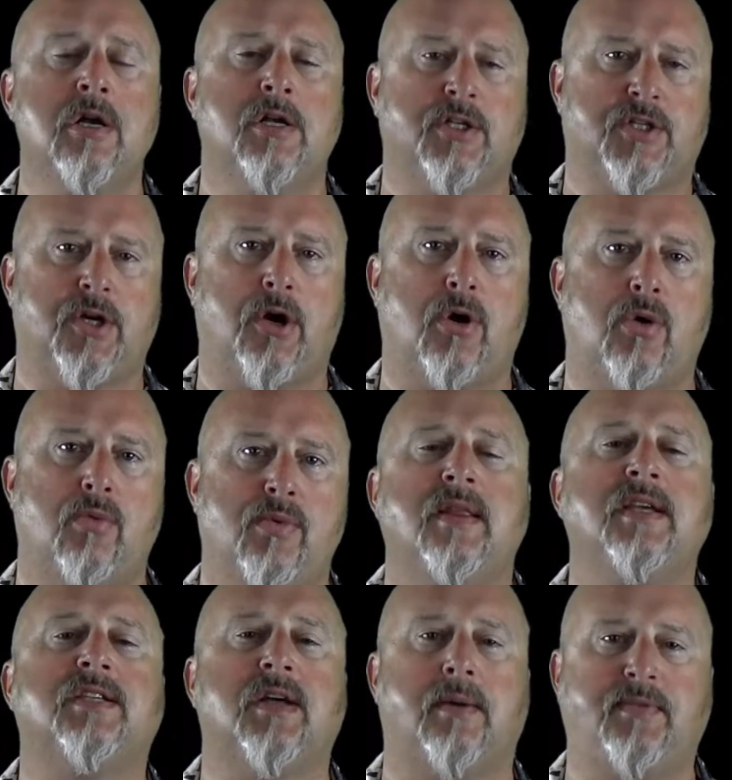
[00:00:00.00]
So
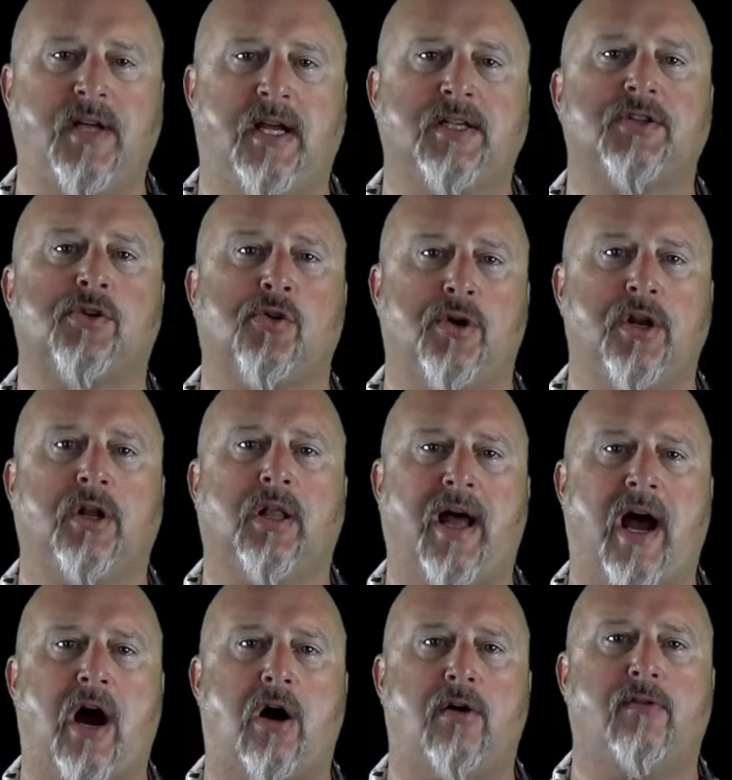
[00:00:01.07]
these updates are going to
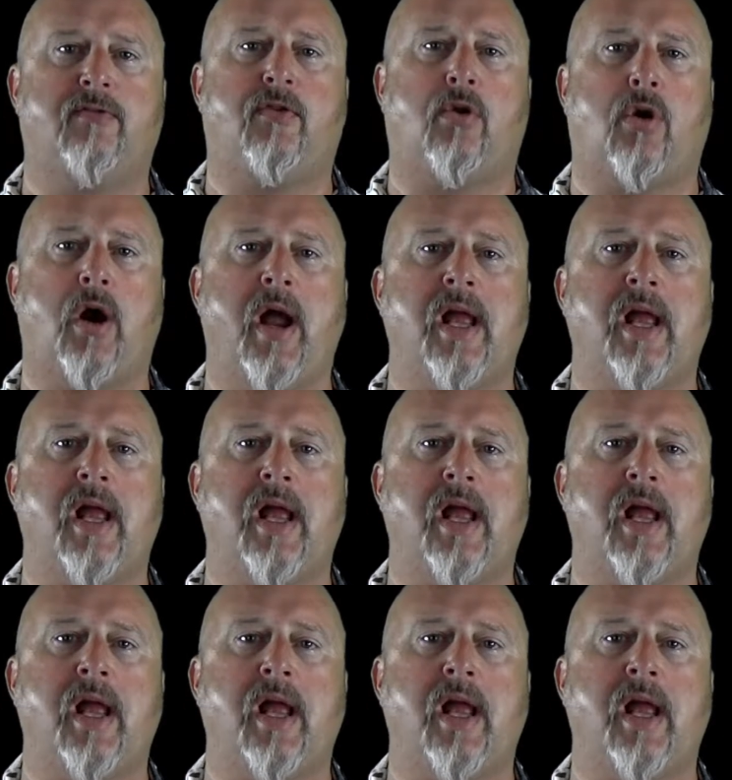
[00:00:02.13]
allow for